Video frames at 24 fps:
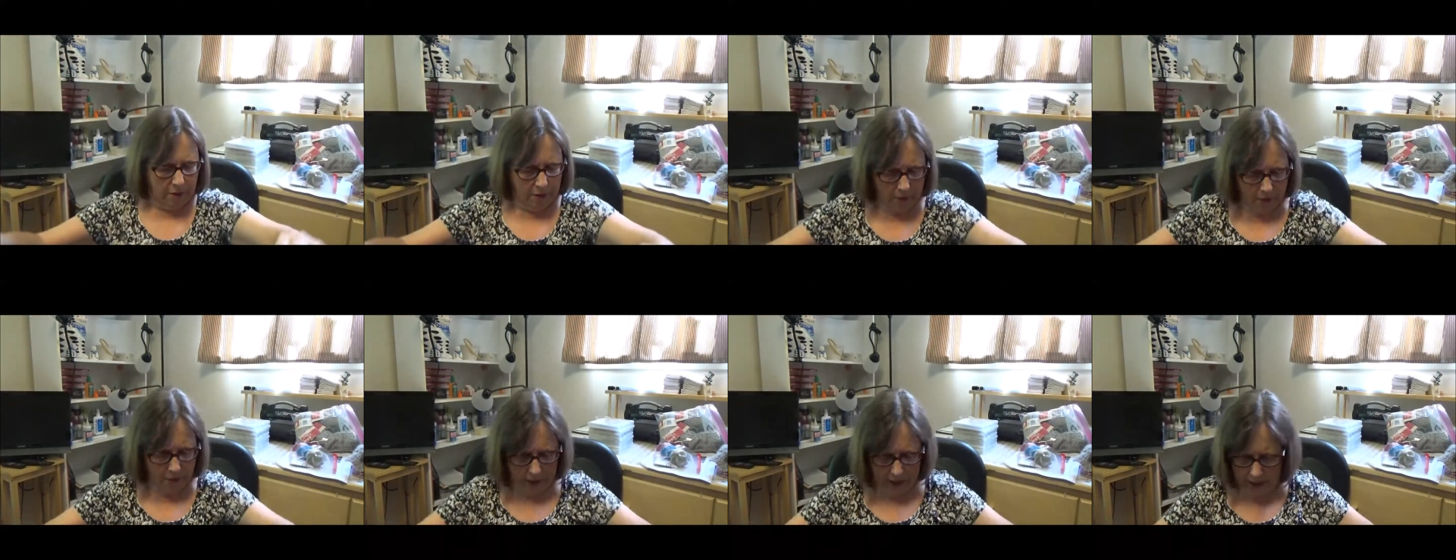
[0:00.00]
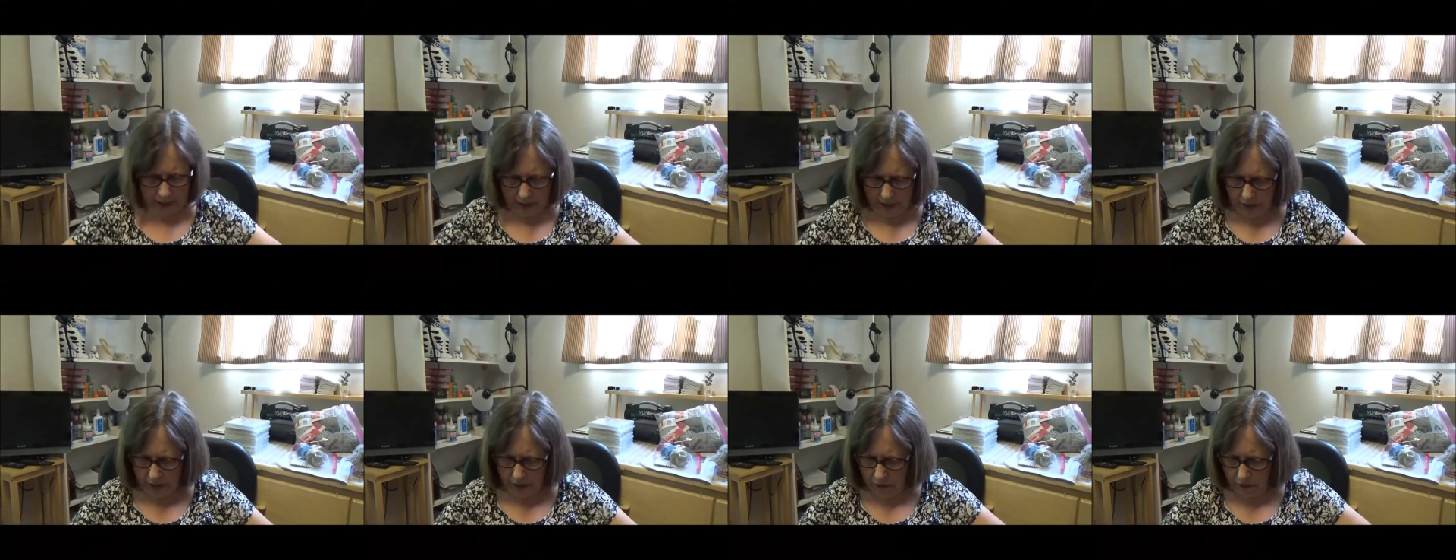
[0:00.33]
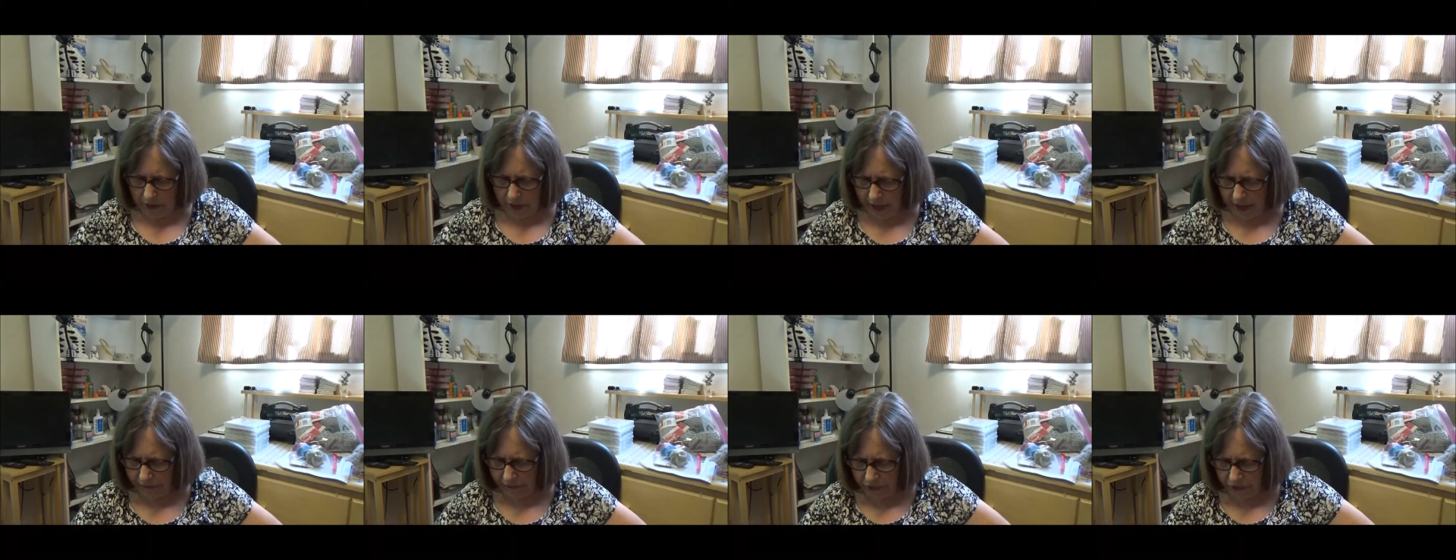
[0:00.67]
Okay, you
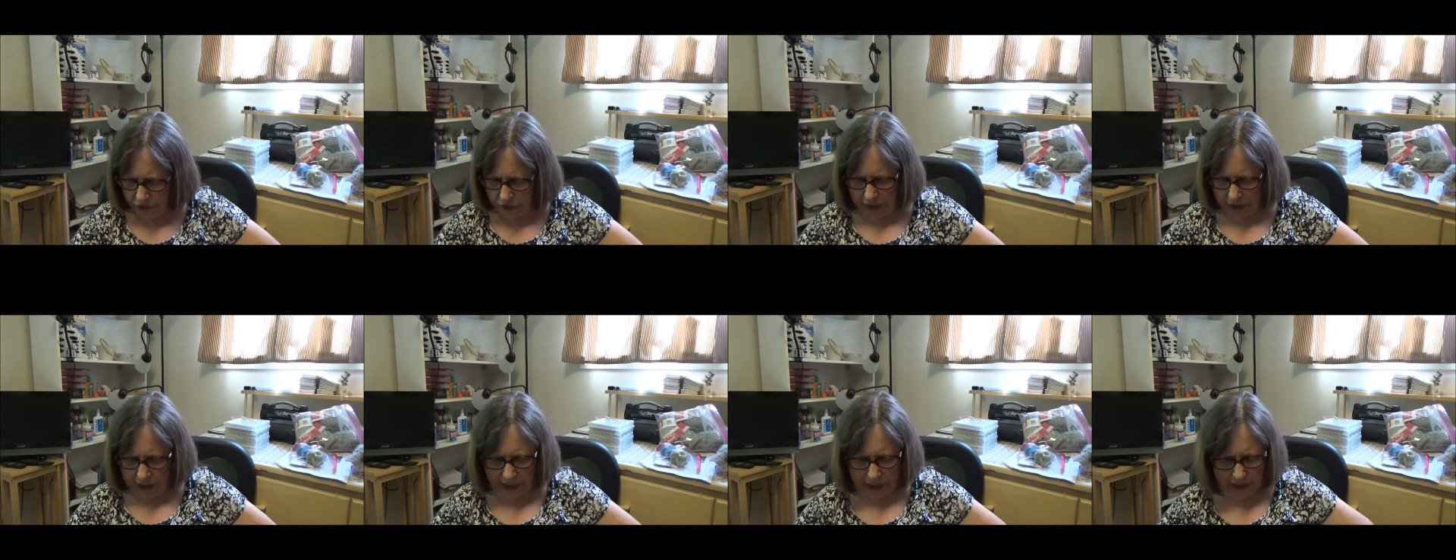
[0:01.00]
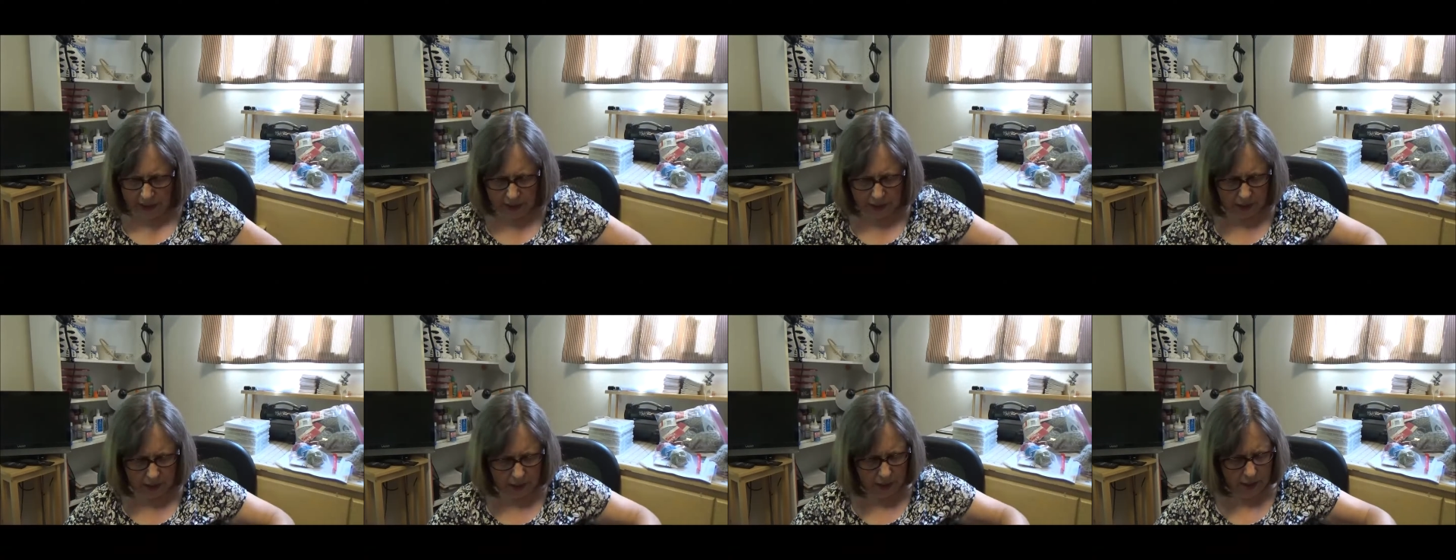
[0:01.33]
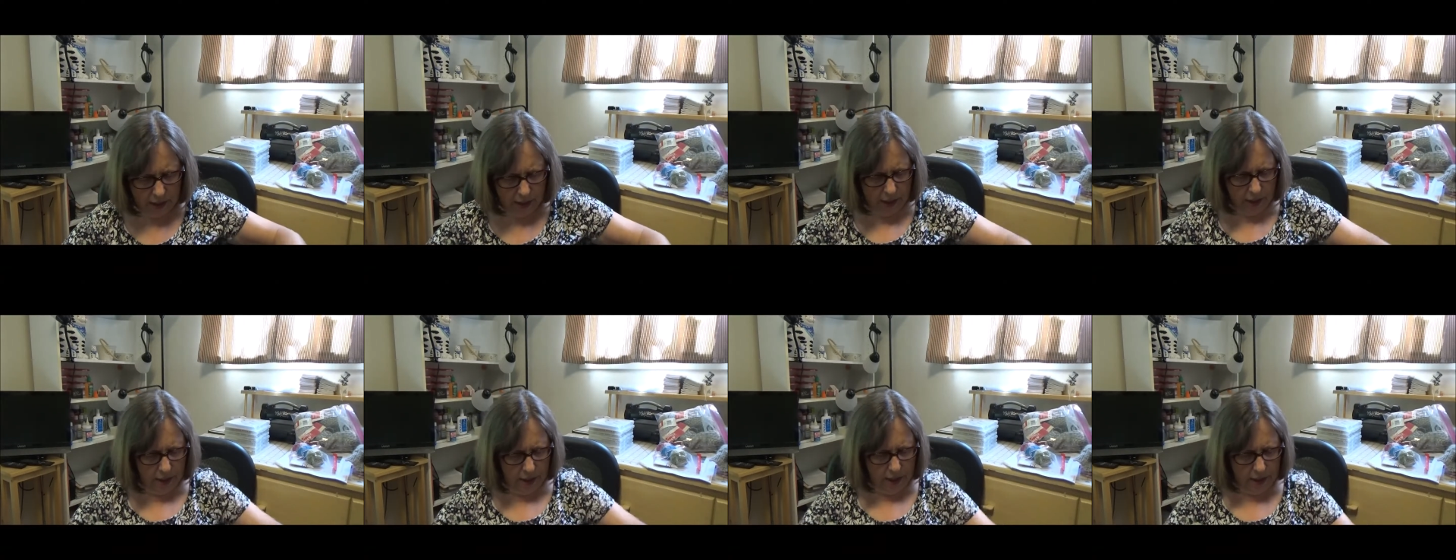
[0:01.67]
have to take
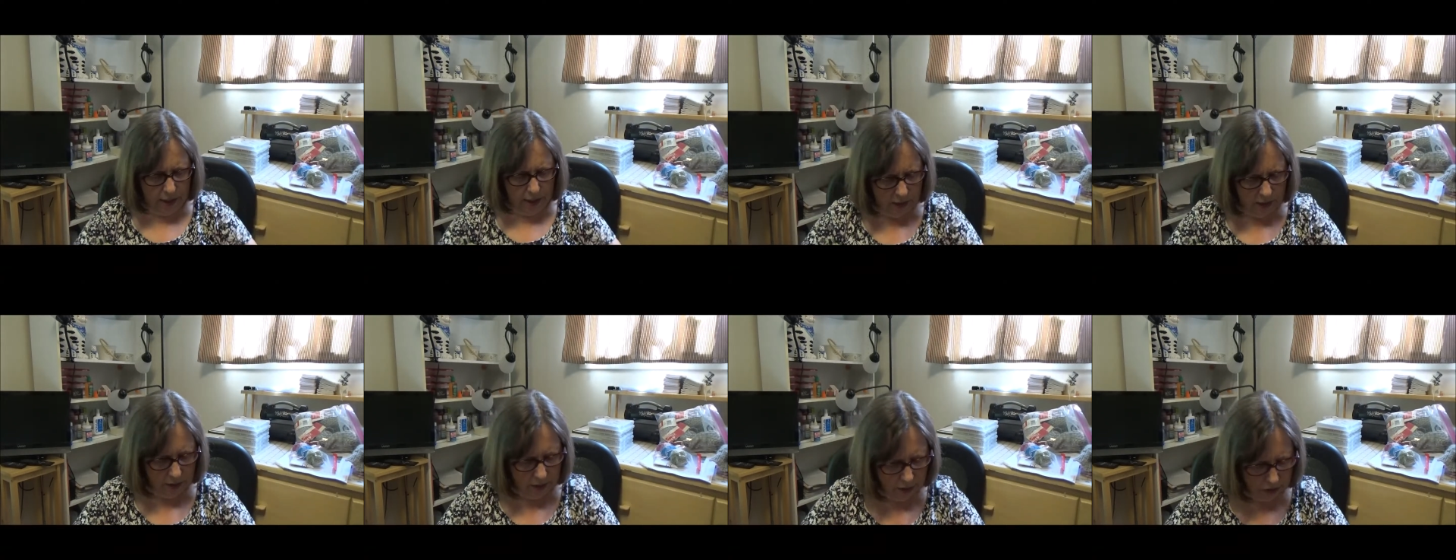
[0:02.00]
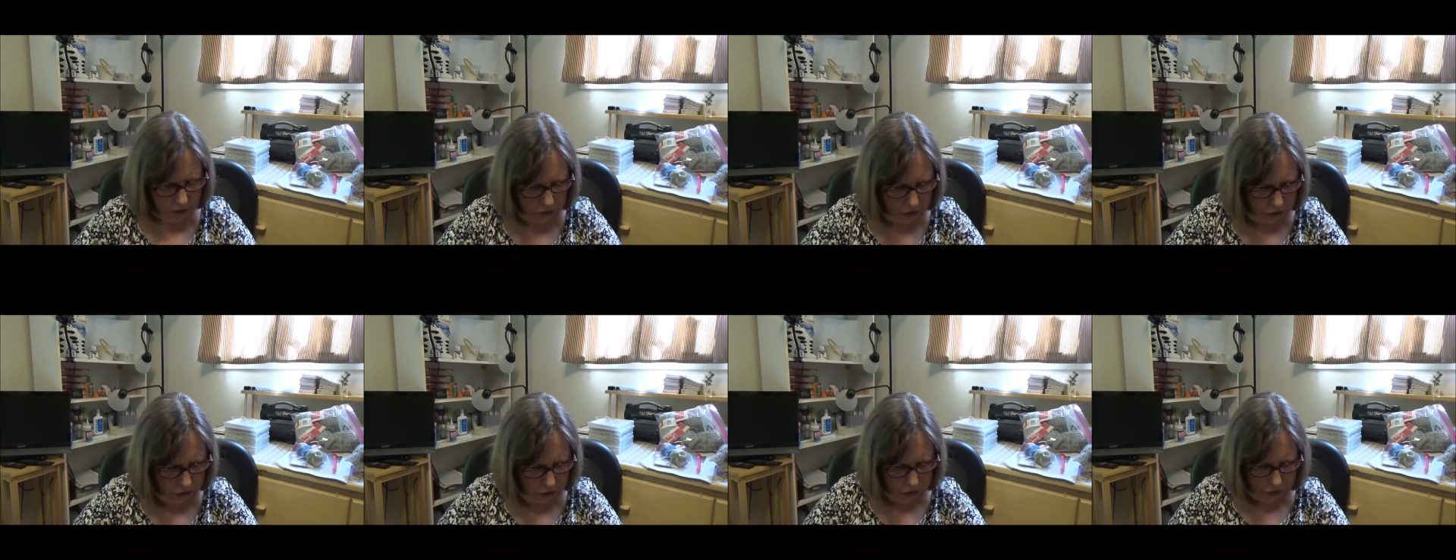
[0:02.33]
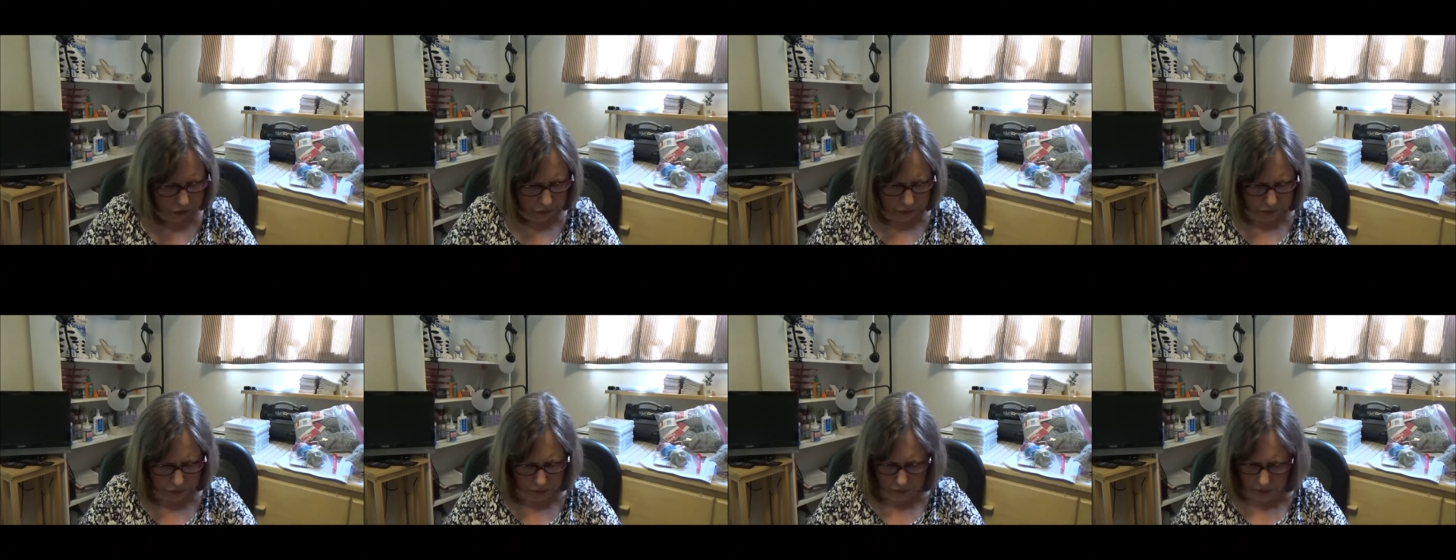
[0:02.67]
the
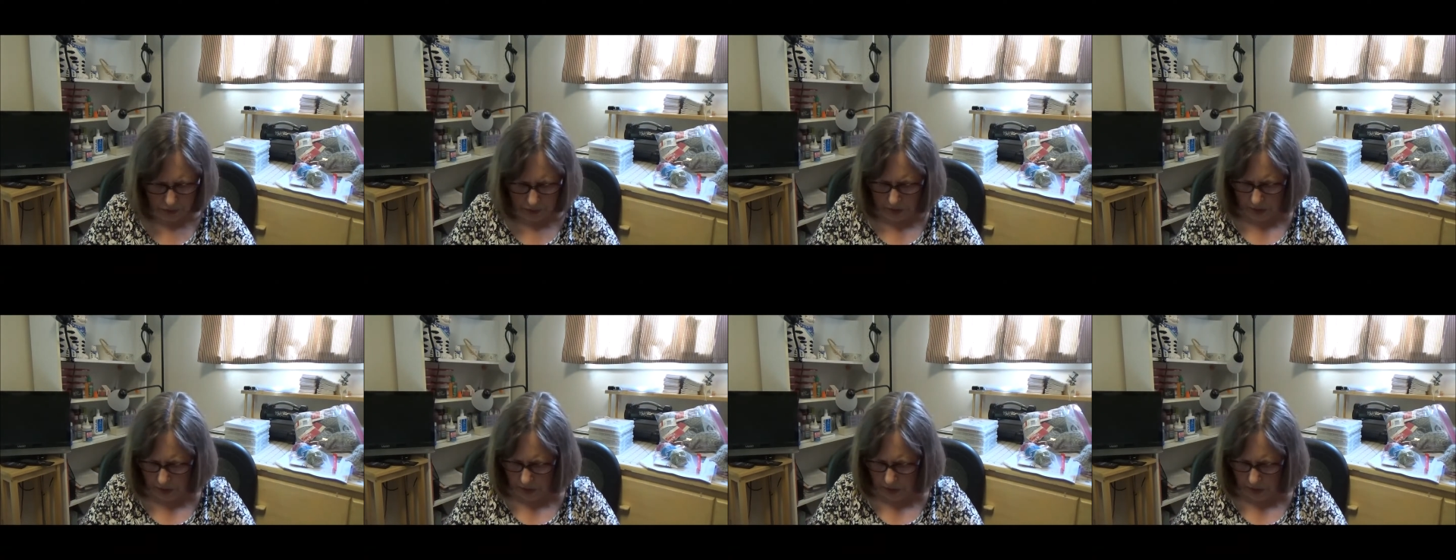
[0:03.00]
two